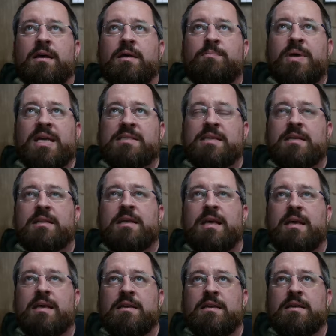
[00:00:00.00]

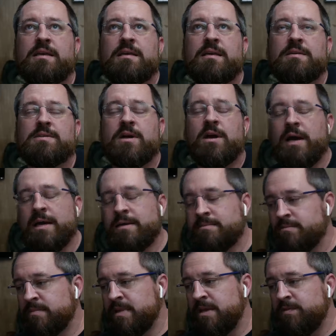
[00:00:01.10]
basically,
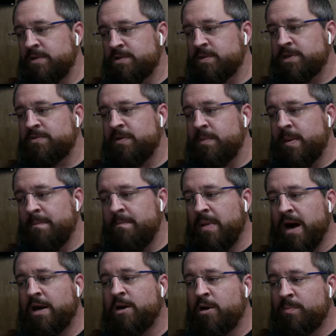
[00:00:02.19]
sorry, if you switch from a
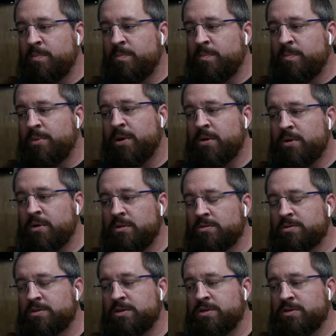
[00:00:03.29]
monopole
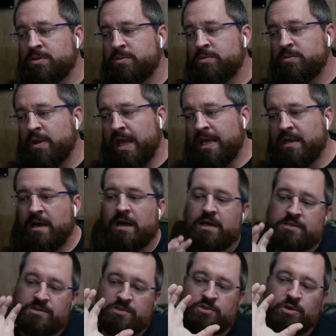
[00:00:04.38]
to like a
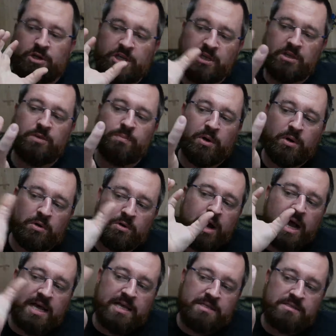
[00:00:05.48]
circular
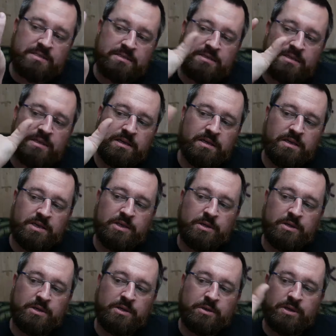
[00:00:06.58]
polarized,
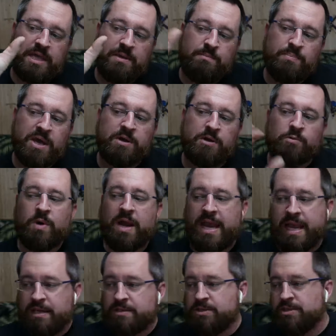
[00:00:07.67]
you'll get better
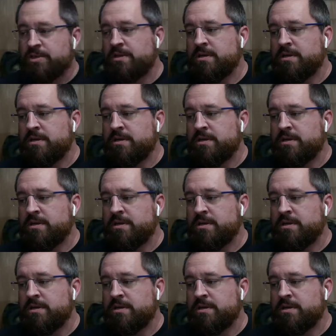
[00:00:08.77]
range.